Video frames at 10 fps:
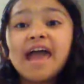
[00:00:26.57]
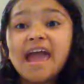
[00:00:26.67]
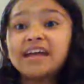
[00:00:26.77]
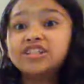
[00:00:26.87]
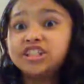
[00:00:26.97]

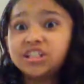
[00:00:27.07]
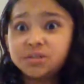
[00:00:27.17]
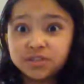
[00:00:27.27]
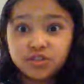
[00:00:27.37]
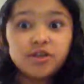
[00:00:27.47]
and she
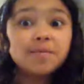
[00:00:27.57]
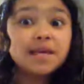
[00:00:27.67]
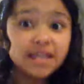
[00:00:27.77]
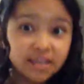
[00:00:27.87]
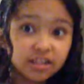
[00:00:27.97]
was screaming
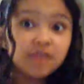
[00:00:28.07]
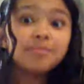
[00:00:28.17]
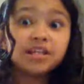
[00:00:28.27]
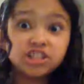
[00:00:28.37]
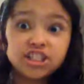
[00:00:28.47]
and yelling
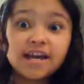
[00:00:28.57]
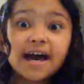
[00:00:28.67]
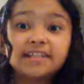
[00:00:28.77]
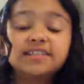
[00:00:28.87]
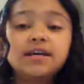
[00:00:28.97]
because she
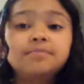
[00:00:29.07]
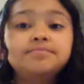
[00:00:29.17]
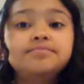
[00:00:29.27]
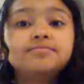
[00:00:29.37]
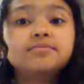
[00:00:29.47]
had some
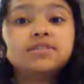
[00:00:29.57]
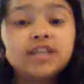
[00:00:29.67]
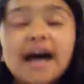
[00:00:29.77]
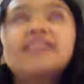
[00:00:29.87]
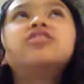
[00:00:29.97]

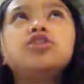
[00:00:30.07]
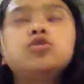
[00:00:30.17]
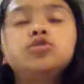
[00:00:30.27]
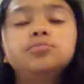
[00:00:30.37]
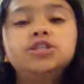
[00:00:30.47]
had the
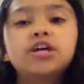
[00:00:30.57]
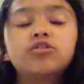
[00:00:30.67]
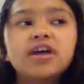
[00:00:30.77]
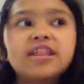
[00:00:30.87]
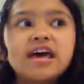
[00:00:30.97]
YouTube channel,
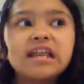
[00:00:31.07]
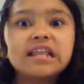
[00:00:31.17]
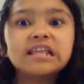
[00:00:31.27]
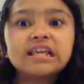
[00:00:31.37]
and then